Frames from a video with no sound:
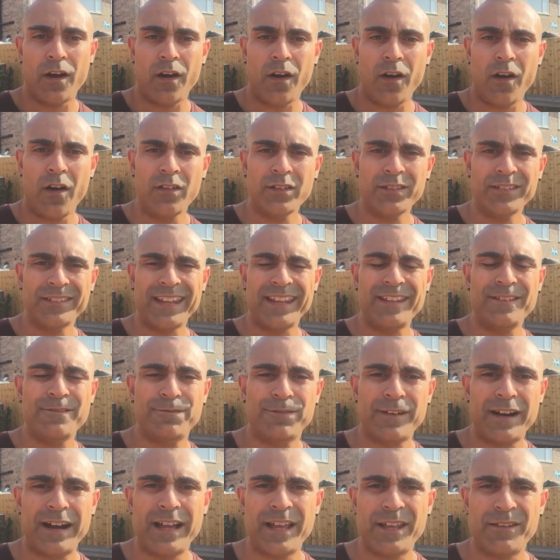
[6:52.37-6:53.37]
on day
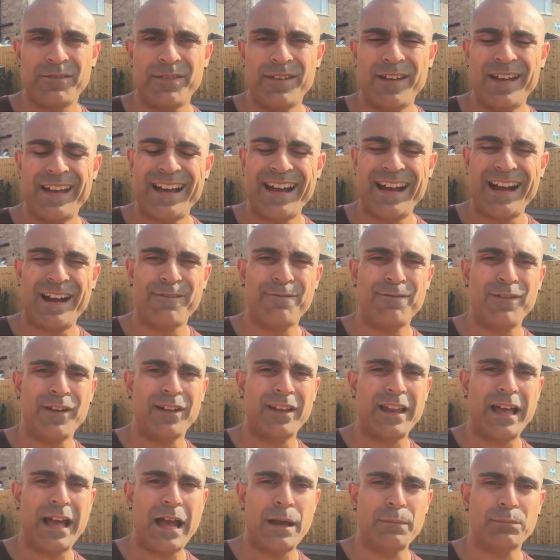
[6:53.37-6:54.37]
5, I
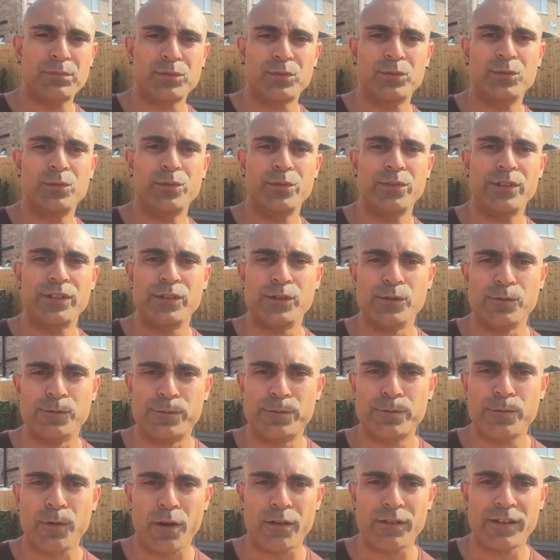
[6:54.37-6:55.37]
felt absolutely
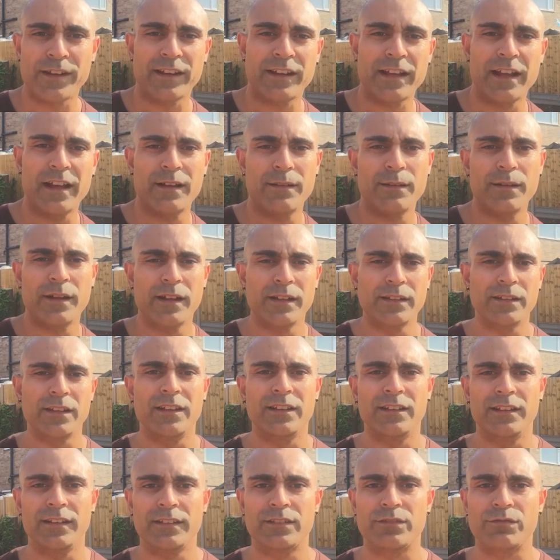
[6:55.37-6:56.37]
euphoric.
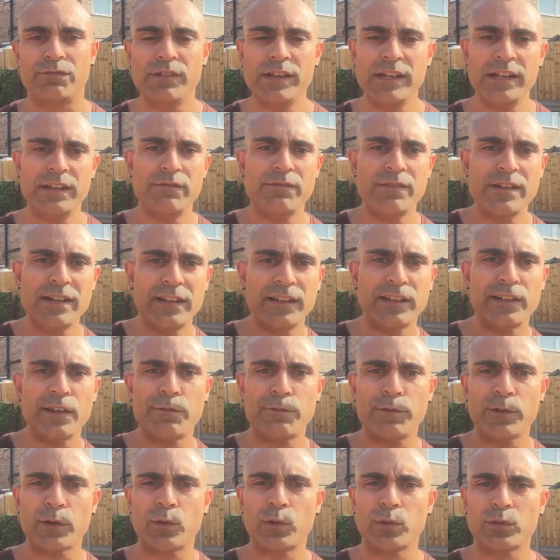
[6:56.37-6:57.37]
It's really, really
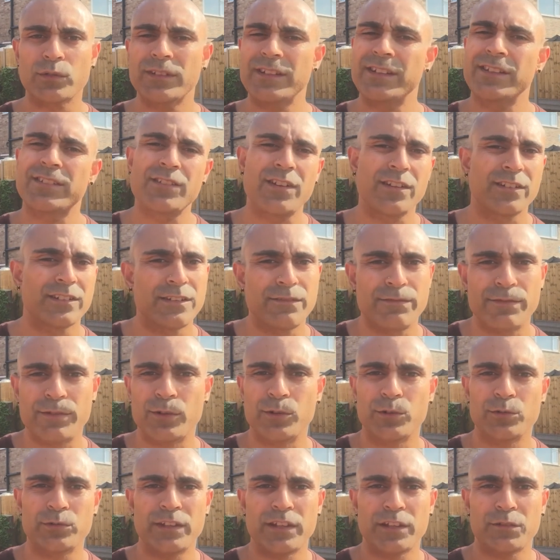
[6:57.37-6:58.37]
difficult, and it's not
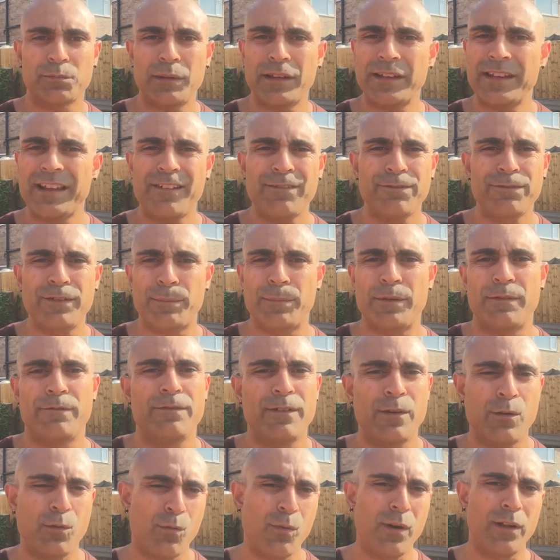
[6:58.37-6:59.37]
difficult to explain. I flipping
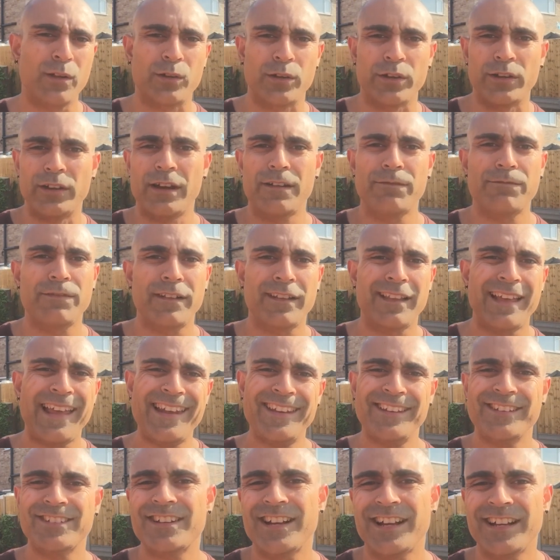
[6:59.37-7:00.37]
felt well good. I felt
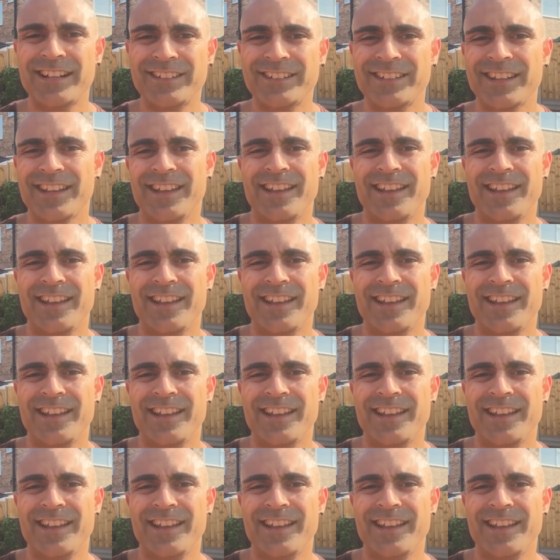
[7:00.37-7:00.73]
energized.